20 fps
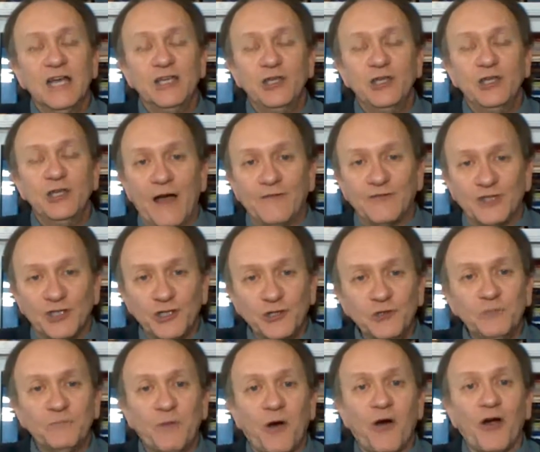you have
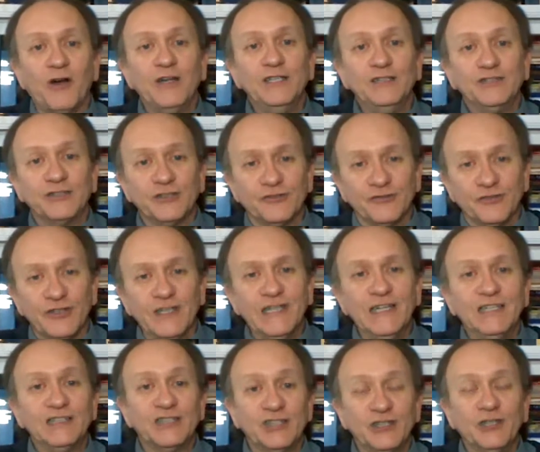two parties
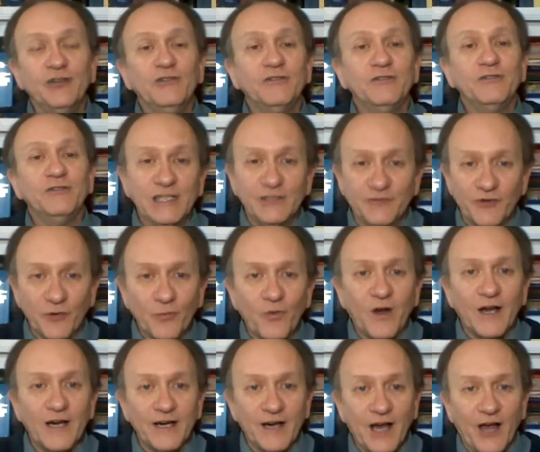agreeing to do things for
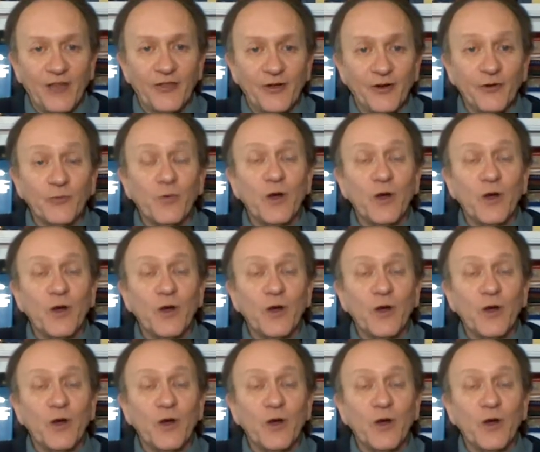one another.